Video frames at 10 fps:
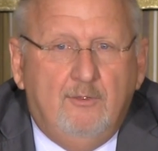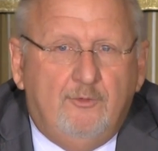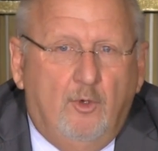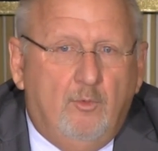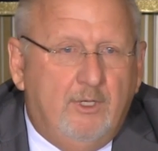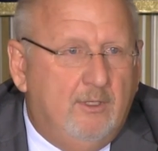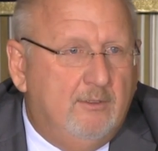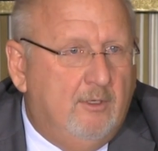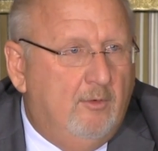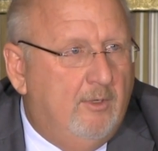So when he,
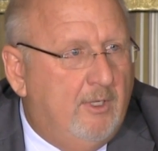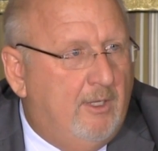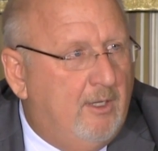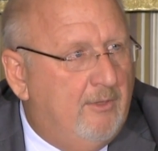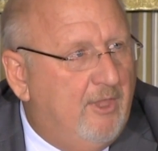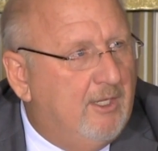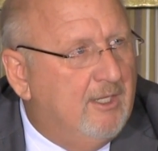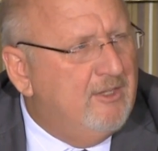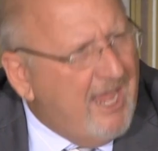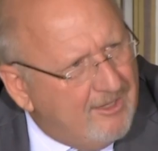you know, I think
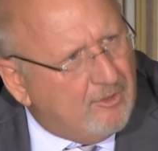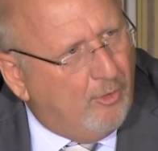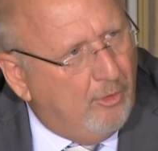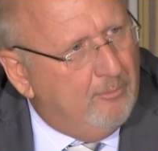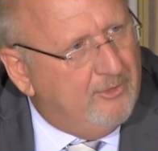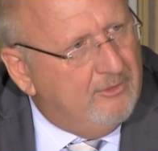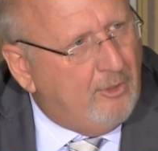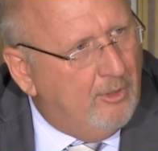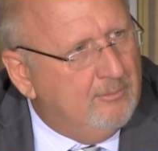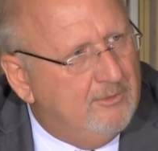in
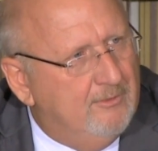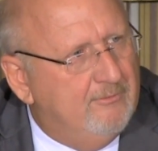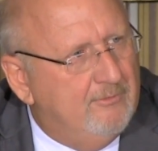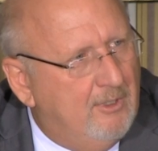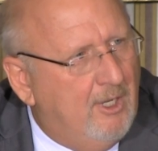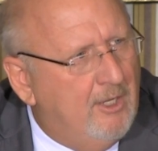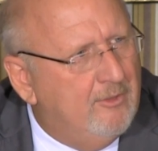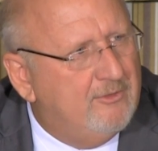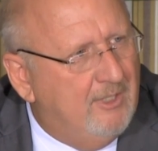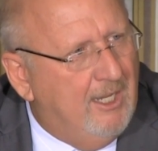terms of
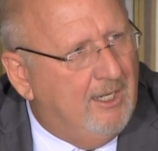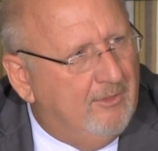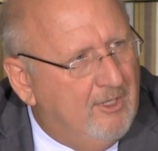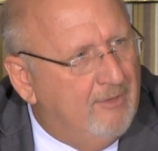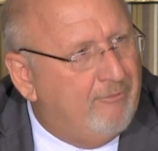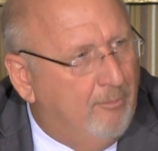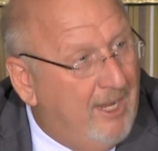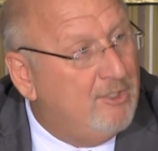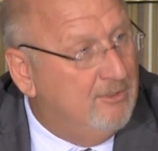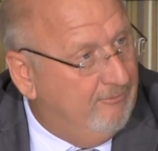understanding the
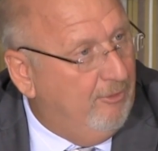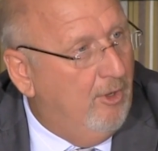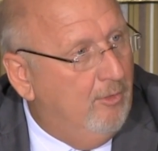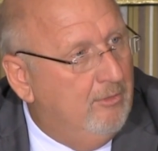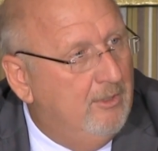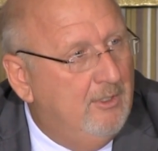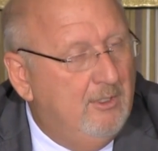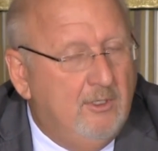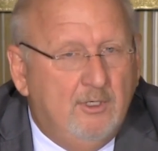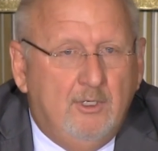information flow,
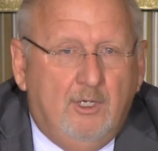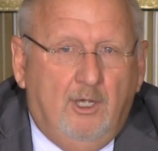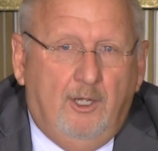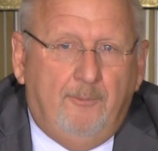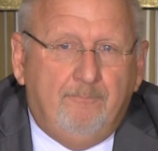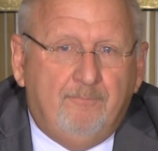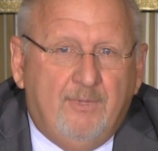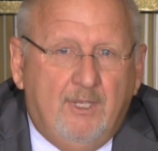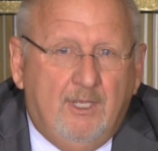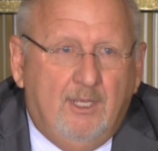
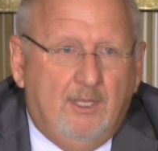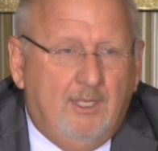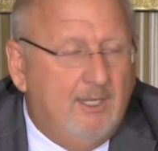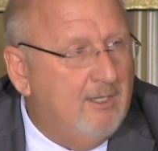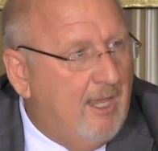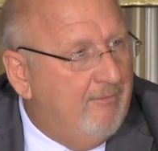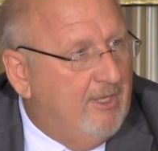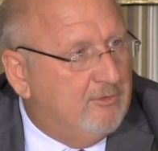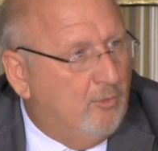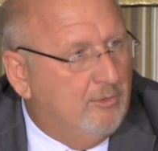he didn't have
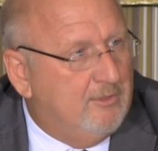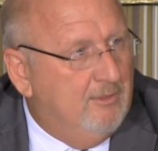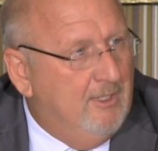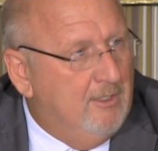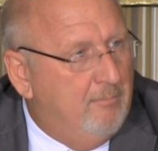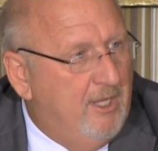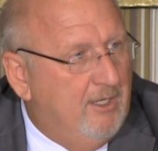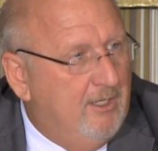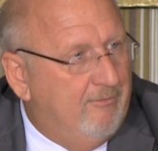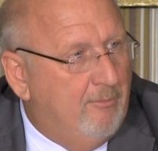that source of
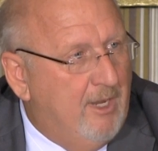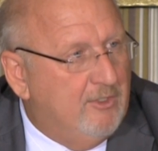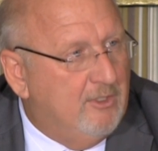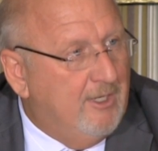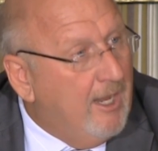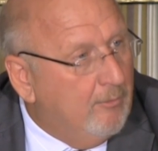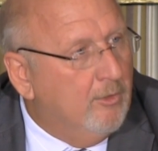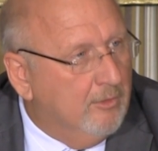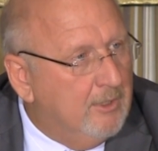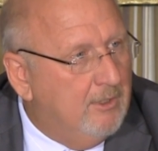independent information, and that
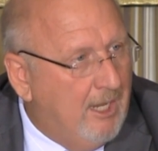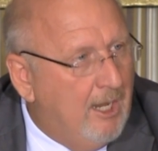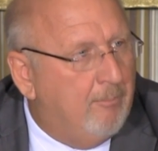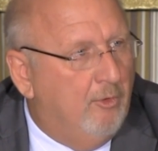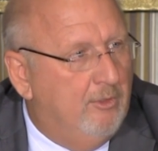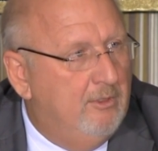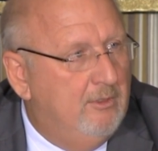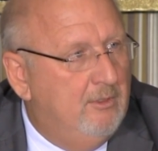really hampered